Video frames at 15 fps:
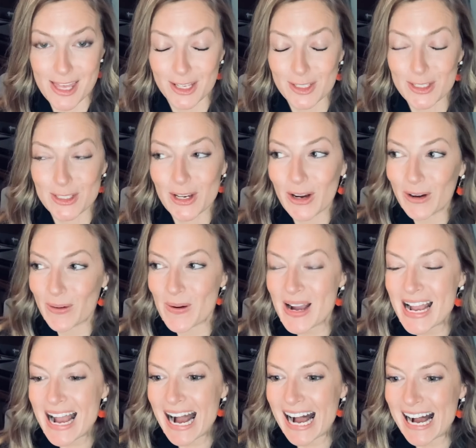So
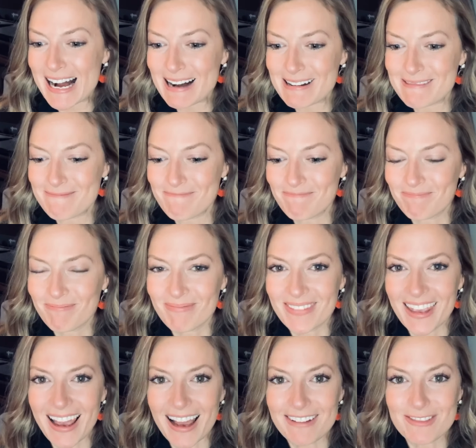um,
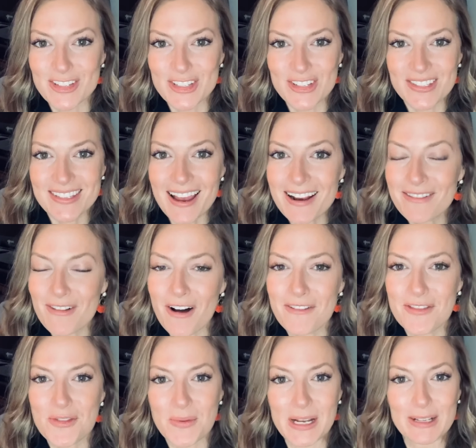I was just kind of off
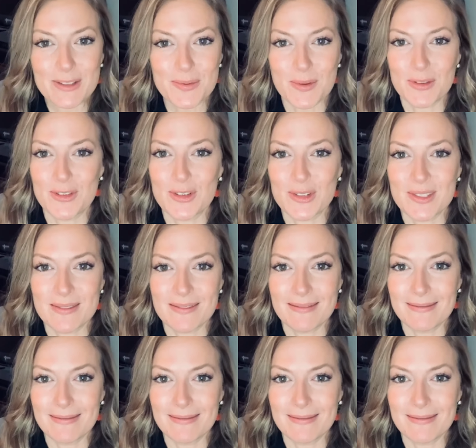the rails with just,